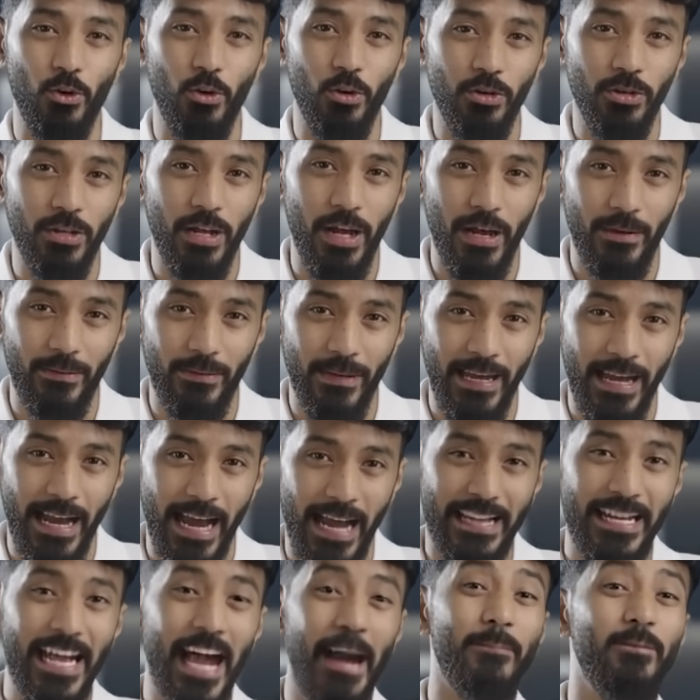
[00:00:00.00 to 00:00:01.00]
tools that
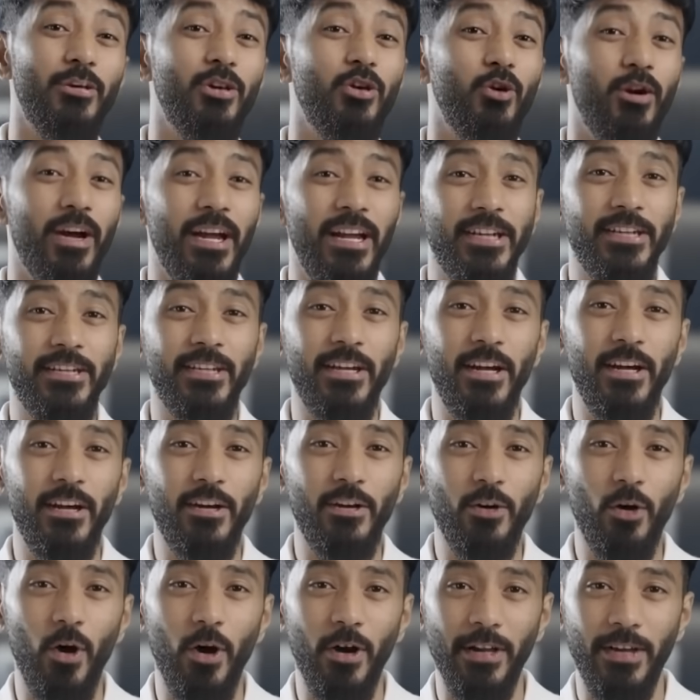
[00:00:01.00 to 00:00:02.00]
adapt to your
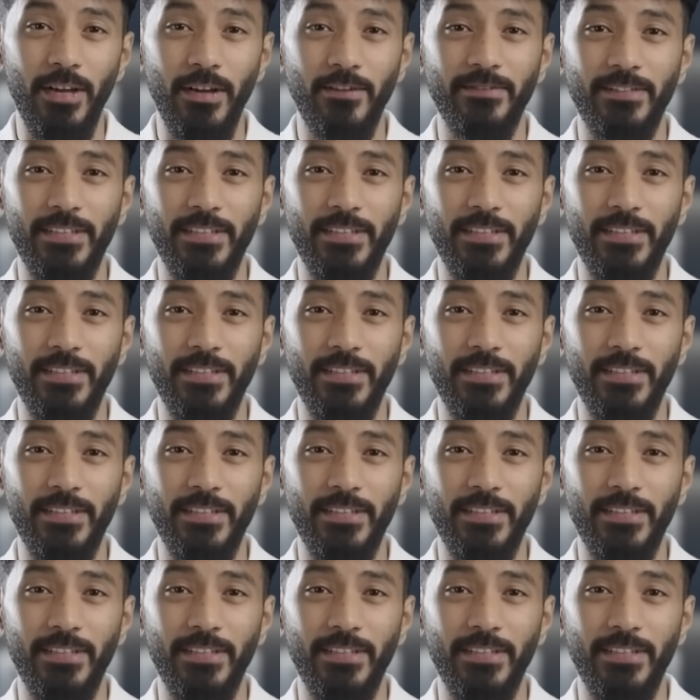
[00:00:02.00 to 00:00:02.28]
internal cognitive